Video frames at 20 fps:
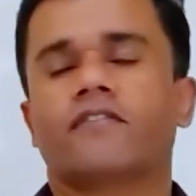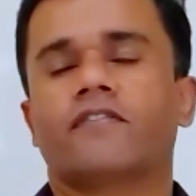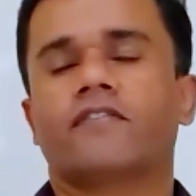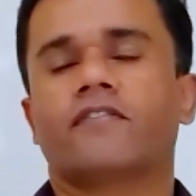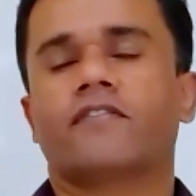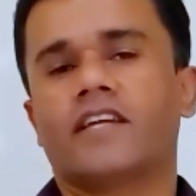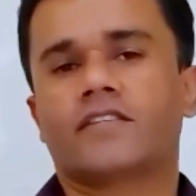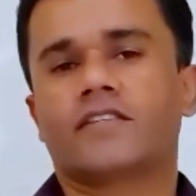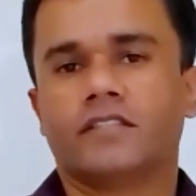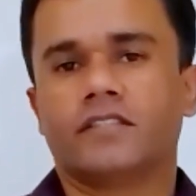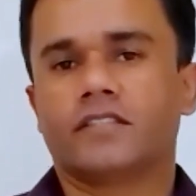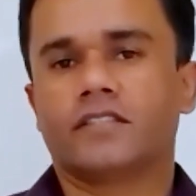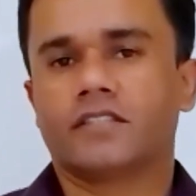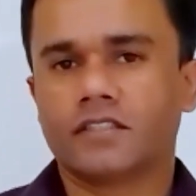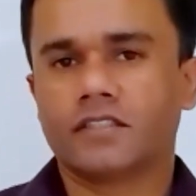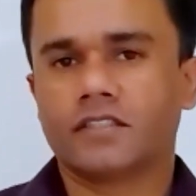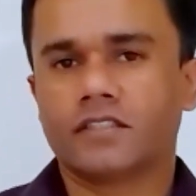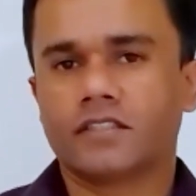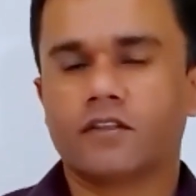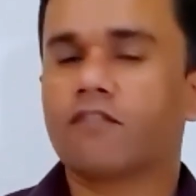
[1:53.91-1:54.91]
nature,
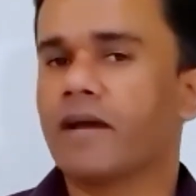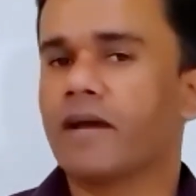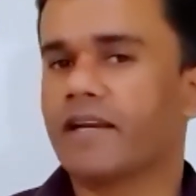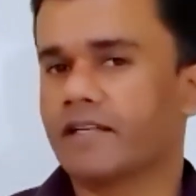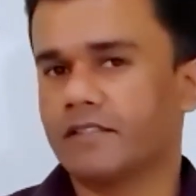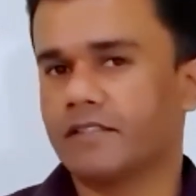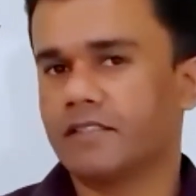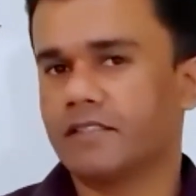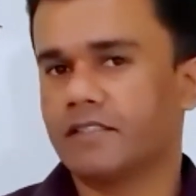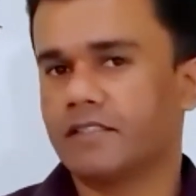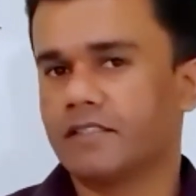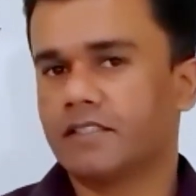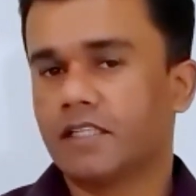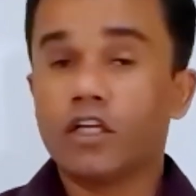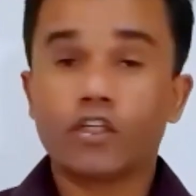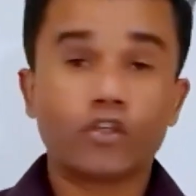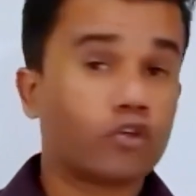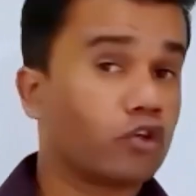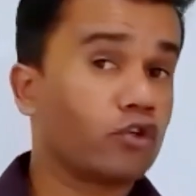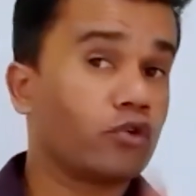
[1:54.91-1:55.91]
of matter.
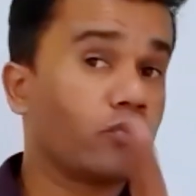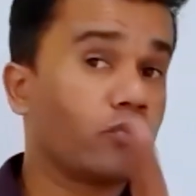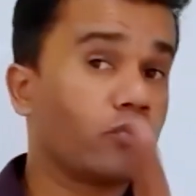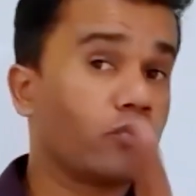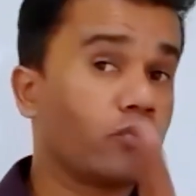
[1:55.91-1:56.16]
We